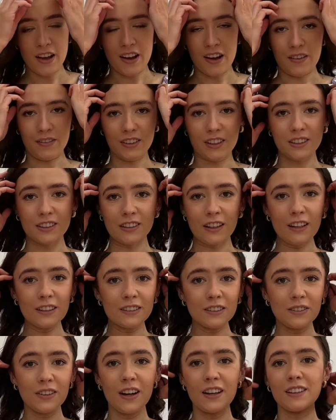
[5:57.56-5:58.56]
I'm excited
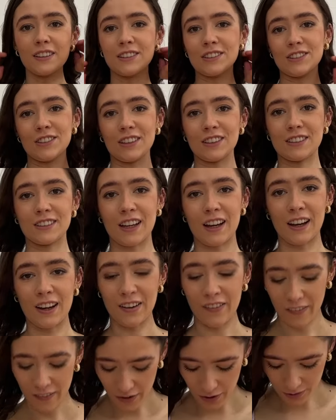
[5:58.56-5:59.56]
to wear this dress
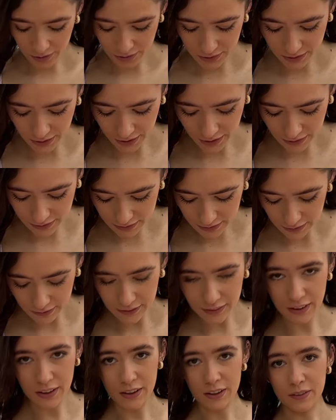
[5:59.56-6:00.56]
out. I've styled it
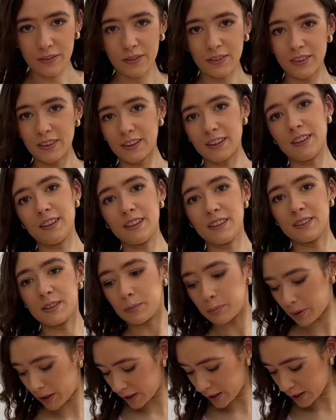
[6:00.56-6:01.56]
with these
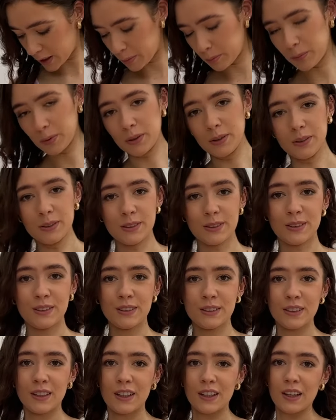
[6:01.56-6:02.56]
pink
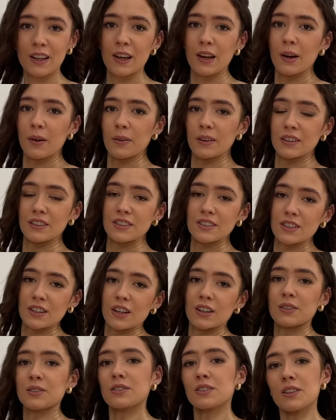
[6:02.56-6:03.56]
boots, which are
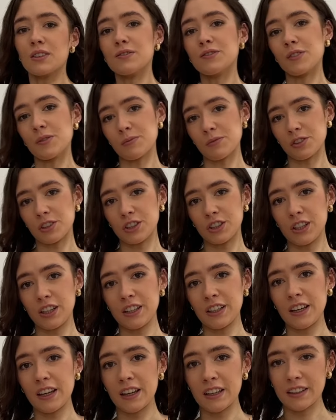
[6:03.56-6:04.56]
also from
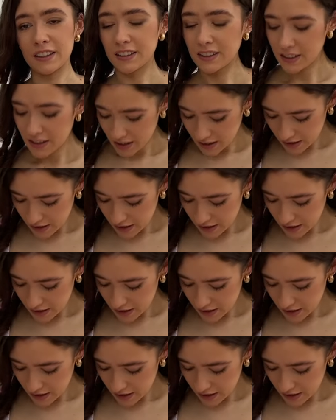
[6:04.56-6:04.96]
SHEIN,